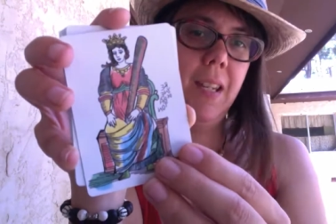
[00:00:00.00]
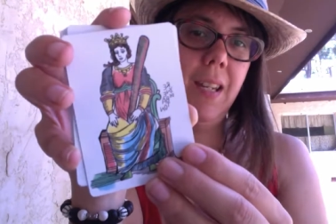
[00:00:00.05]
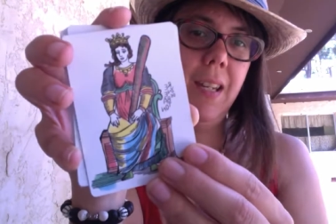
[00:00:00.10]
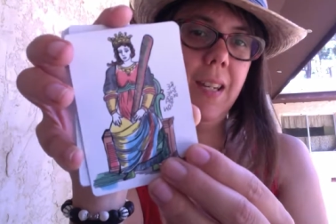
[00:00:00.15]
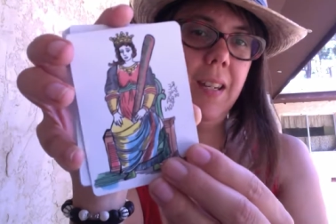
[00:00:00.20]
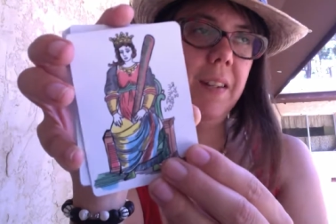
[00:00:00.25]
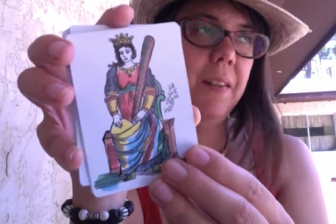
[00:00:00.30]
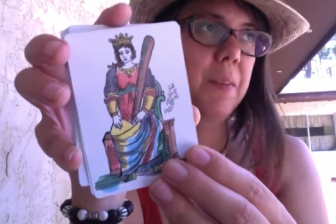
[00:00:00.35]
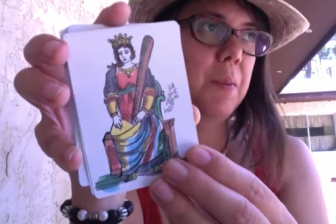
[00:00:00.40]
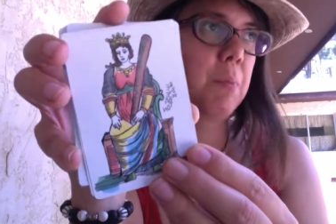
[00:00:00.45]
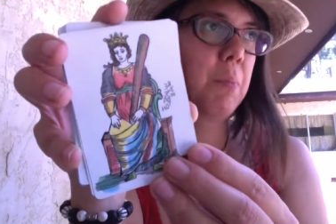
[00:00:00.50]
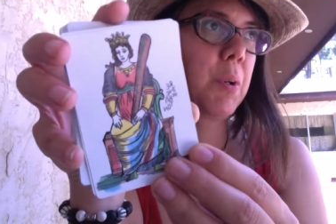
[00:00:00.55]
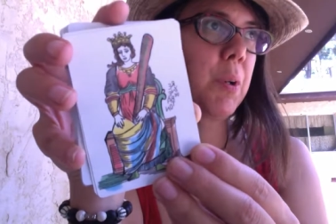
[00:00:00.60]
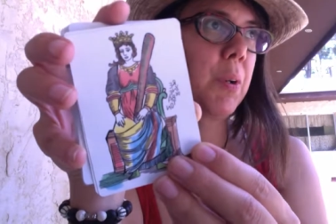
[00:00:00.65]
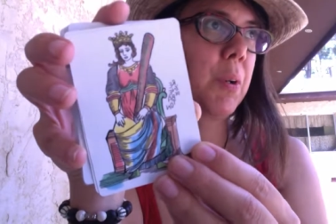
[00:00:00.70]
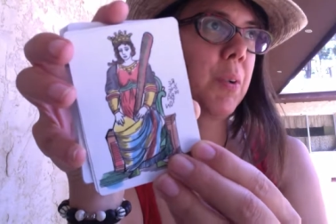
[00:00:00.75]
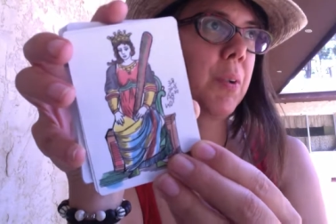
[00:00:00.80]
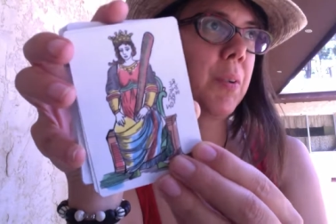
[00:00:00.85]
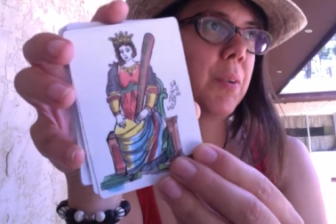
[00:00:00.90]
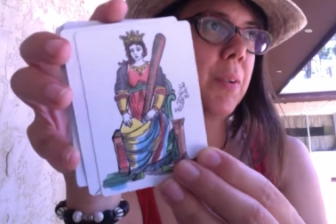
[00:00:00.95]
Another
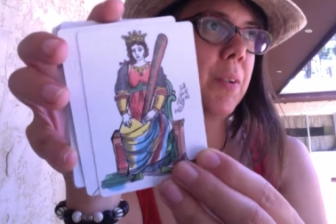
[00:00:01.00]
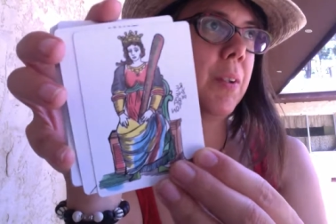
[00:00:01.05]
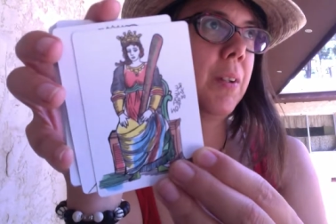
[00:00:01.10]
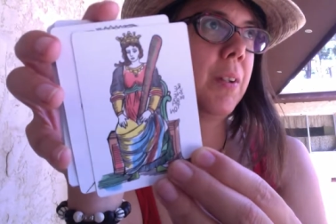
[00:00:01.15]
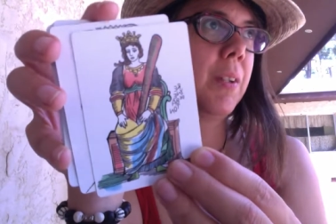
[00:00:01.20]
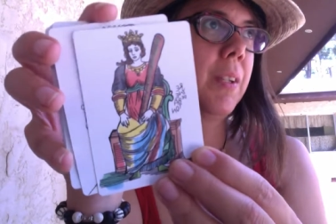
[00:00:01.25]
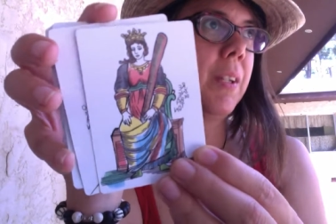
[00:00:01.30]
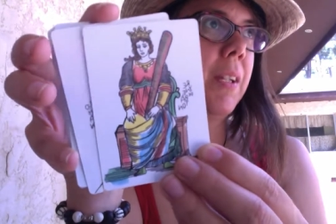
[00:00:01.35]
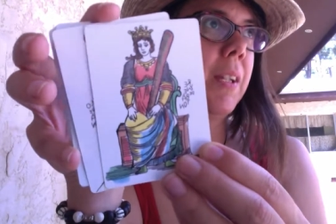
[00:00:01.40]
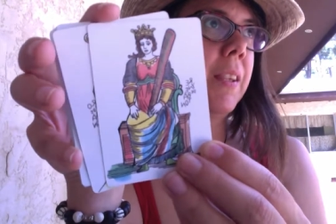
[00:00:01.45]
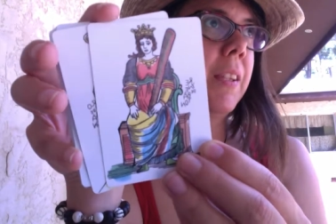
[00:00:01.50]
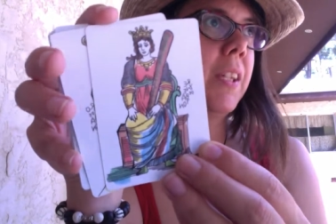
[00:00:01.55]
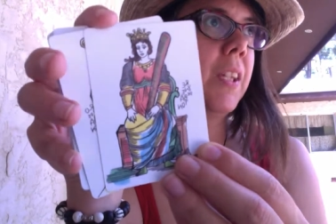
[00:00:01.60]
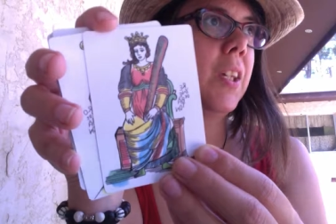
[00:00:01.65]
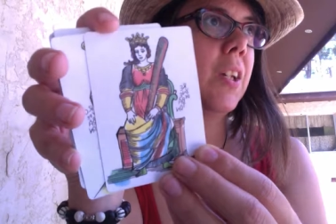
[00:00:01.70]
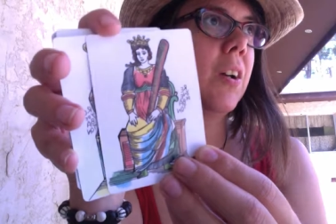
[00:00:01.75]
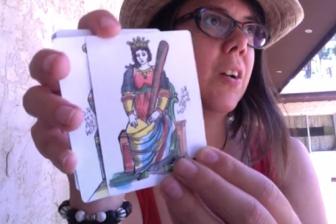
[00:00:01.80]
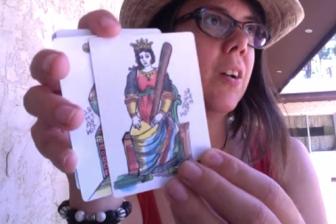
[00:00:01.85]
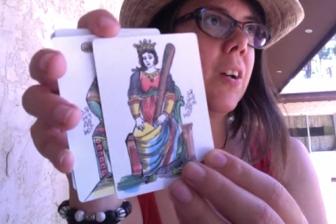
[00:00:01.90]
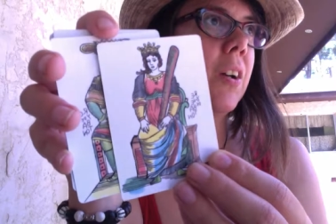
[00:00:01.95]
bird in
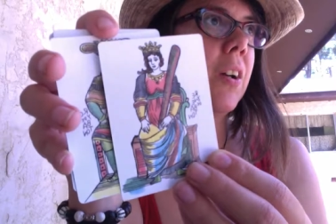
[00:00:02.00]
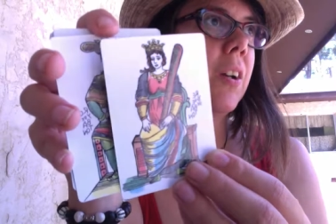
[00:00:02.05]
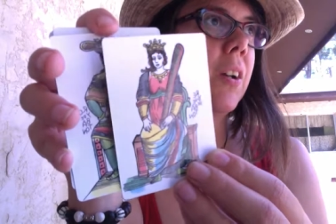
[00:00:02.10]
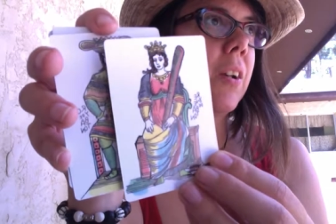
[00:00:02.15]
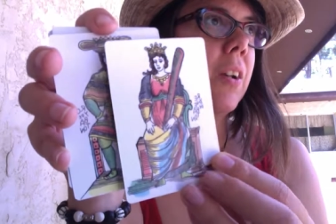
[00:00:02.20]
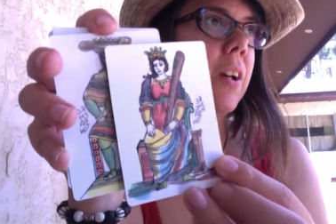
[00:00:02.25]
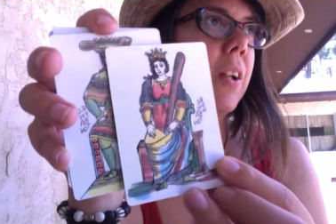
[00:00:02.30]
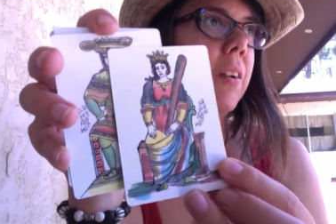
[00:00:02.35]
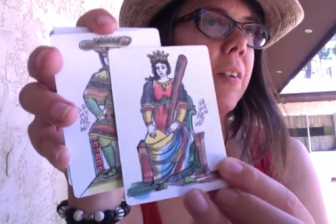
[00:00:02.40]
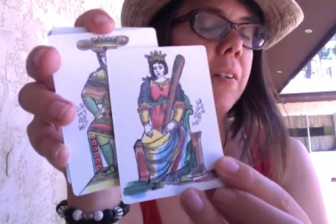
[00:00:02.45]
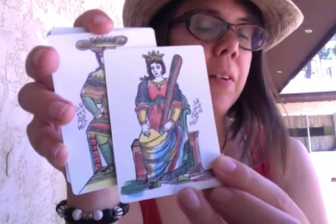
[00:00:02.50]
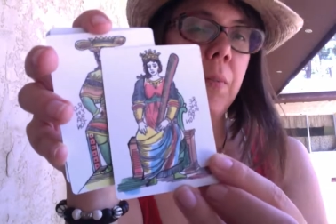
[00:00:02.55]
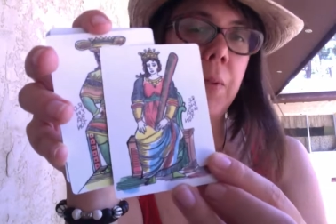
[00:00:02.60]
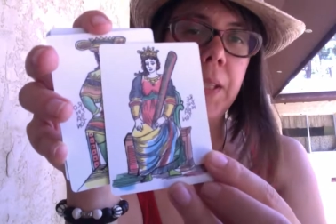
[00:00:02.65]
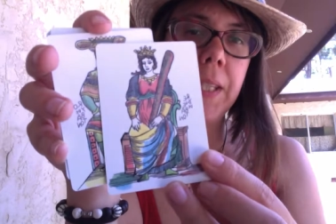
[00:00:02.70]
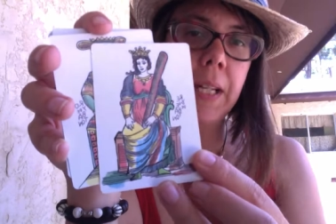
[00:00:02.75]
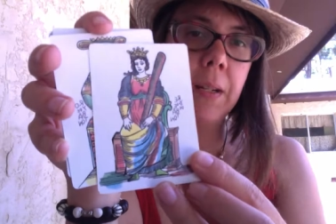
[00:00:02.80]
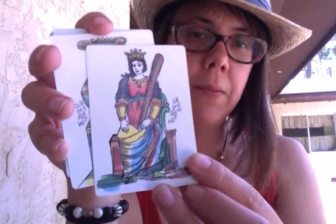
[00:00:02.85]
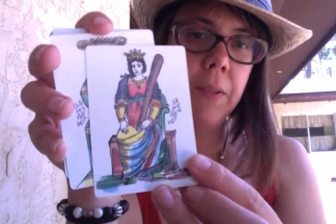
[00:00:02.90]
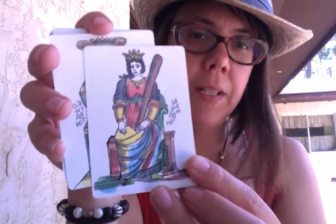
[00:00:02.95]
the yard. I don't know
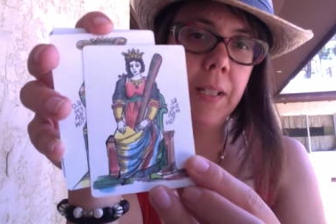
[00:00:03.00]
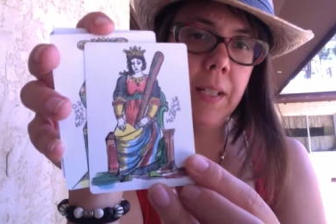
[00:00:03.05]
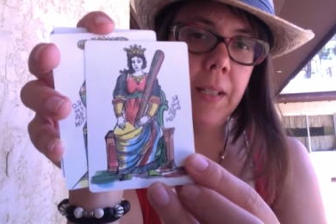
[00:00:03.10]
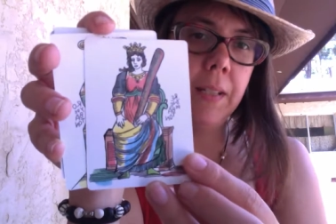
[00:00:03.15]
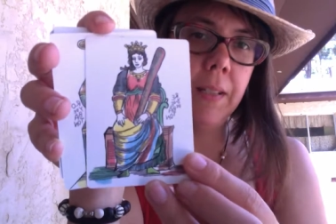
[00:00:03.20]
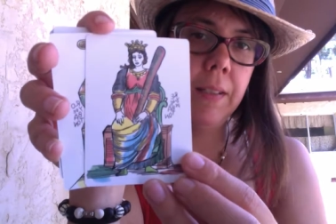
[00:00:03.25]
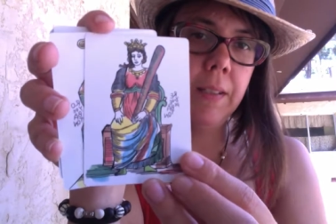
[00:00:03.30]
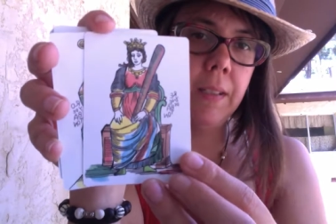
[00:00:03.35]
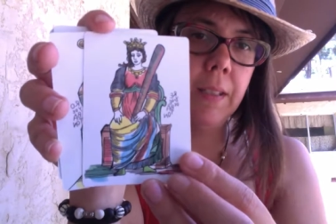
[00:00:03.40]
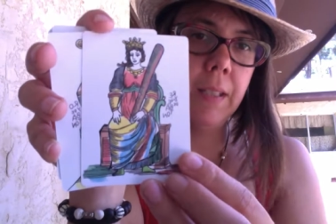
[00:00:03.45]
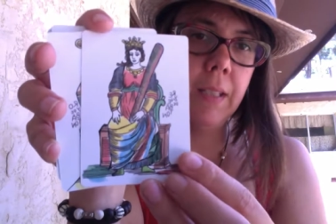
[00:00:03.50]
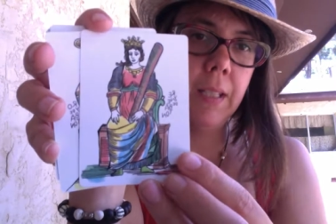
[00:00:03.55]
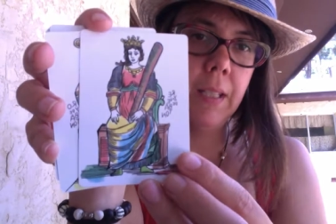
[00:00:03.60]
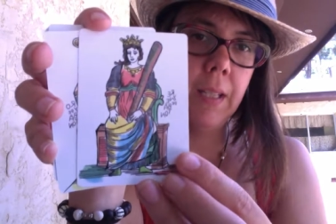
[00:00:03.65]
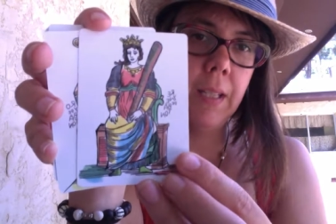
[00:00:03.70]
what that one is.